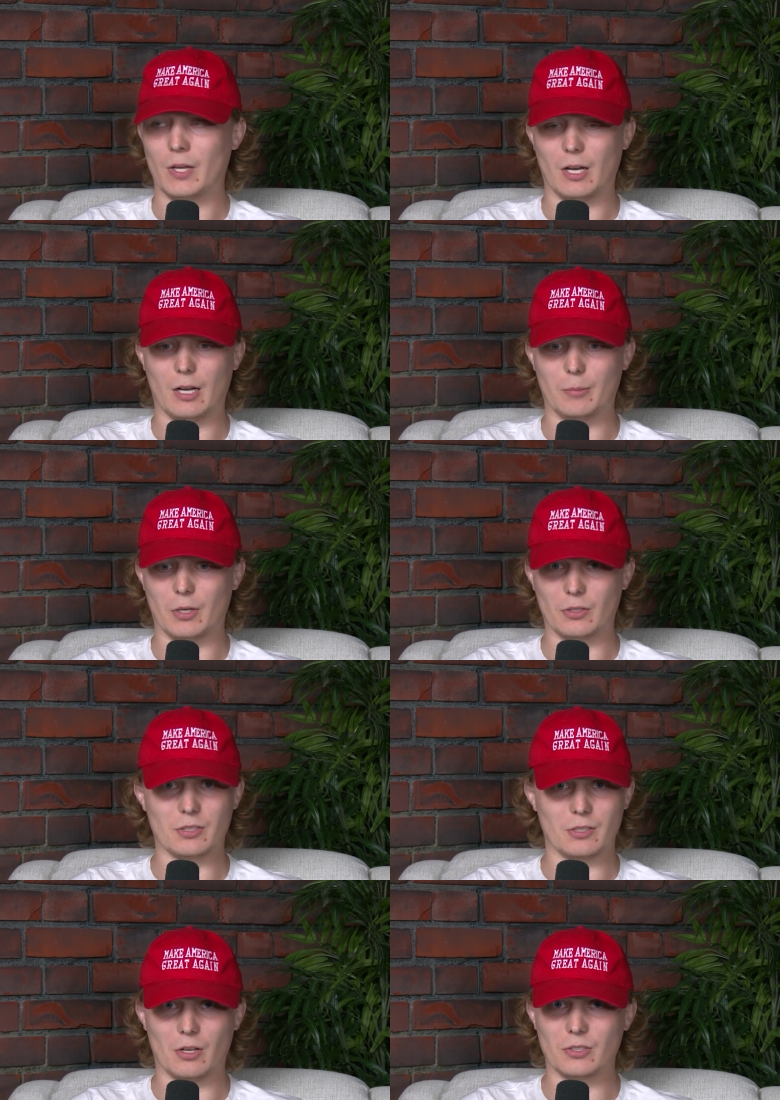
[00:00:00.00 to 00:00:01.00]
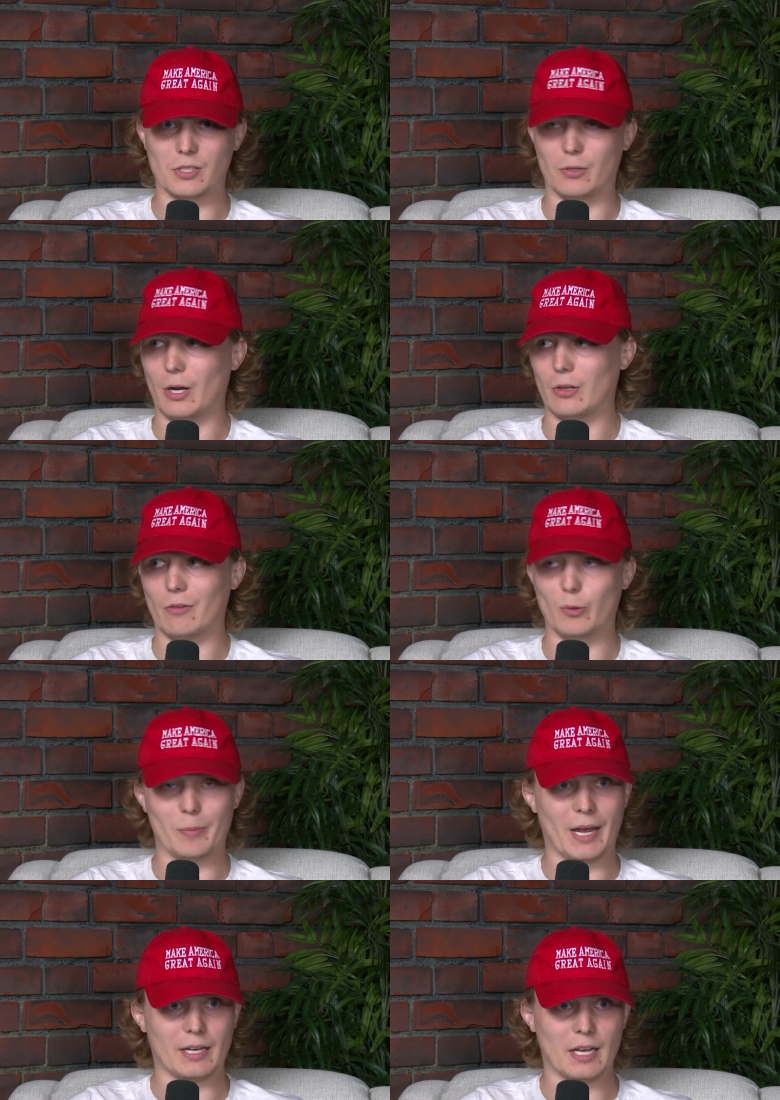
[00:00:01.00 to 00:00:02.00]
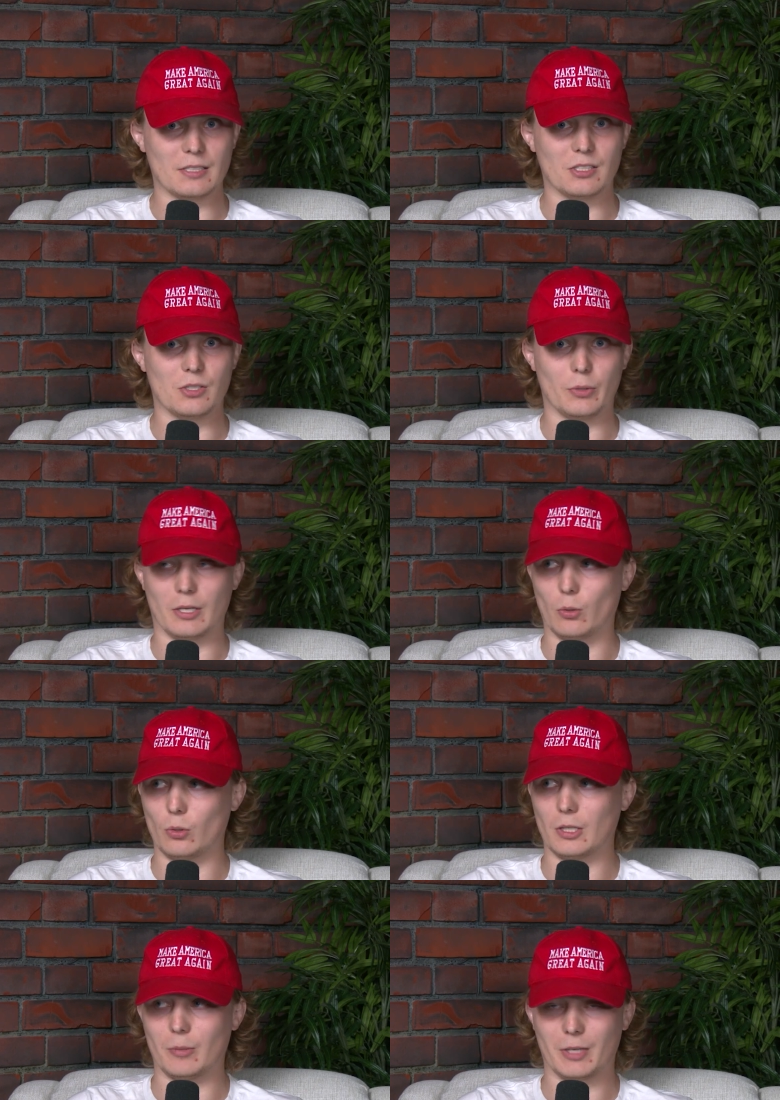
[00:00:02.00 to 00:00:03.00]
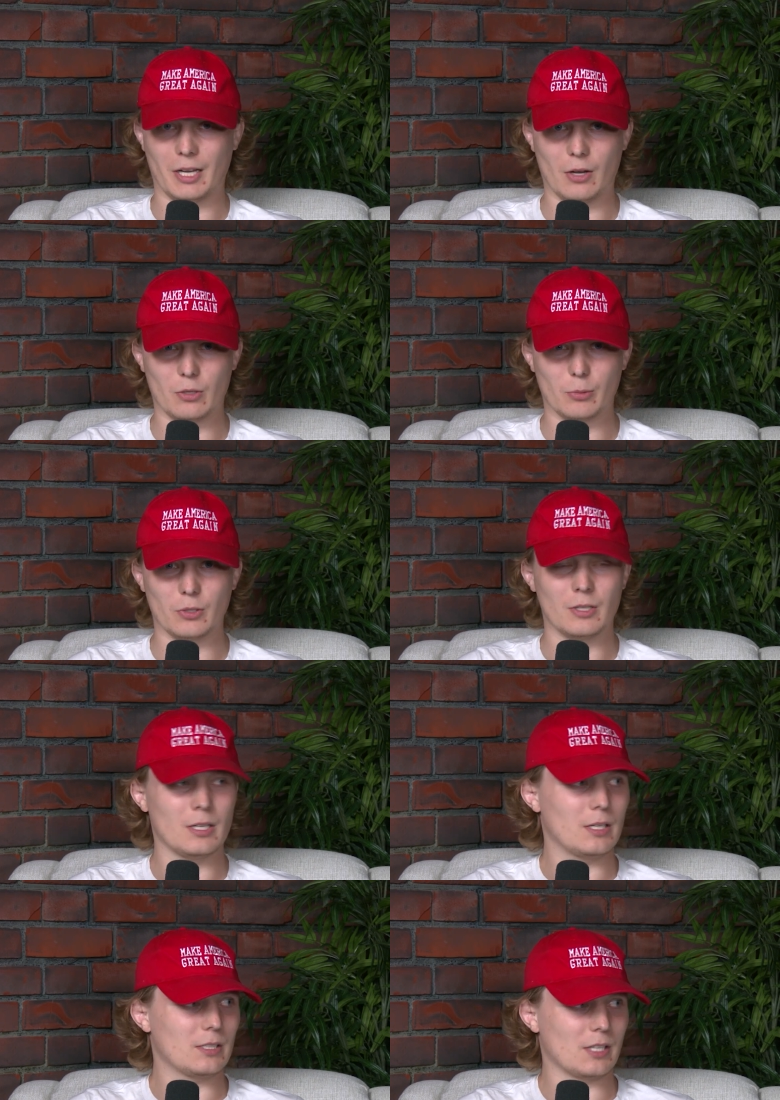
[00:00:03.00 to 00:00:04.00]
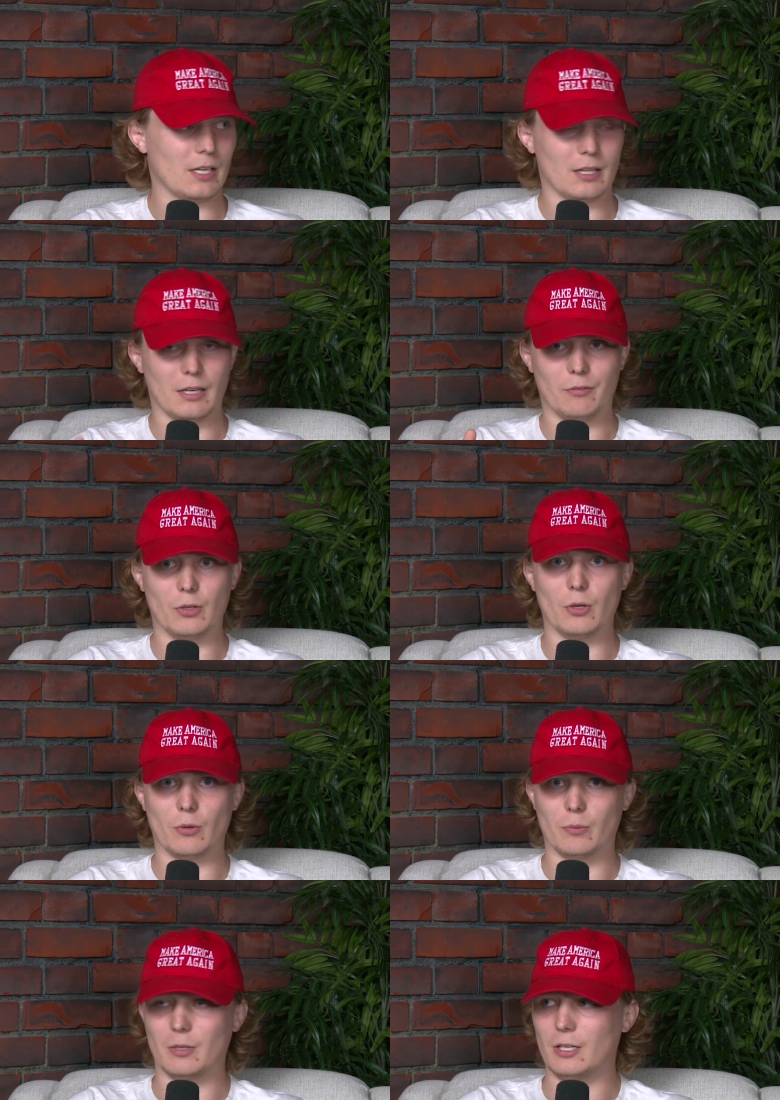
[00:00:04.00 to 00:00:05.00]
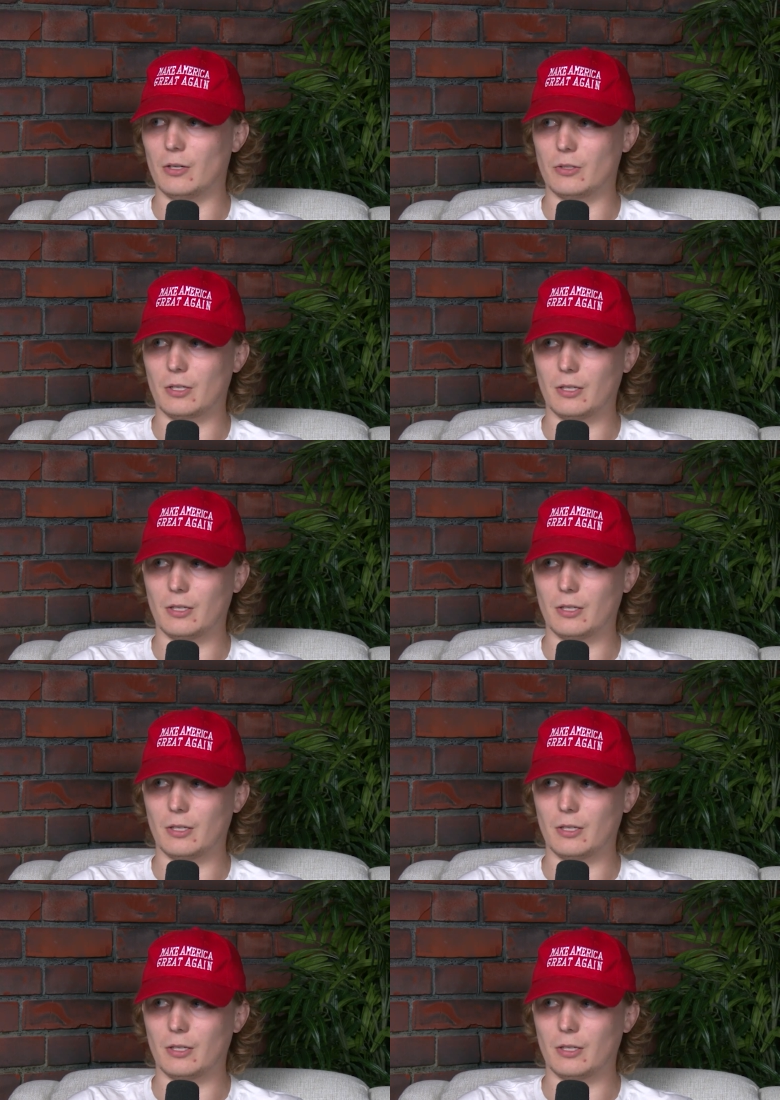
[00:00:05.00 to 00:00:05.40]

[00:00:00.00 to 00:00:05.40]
Uh, but also, also, I love what Matt Gaetz is doing and holding him accountable, saying that if you don't, you know,